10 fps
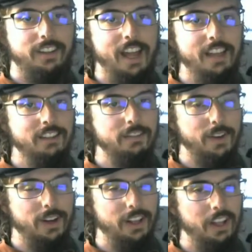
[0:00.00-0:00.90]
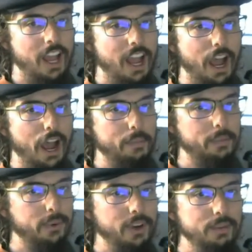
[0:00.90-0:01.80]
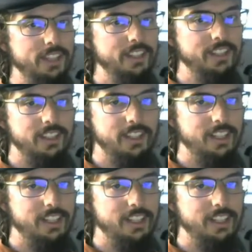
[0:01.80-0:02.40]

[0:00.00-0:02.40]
last of all, I promise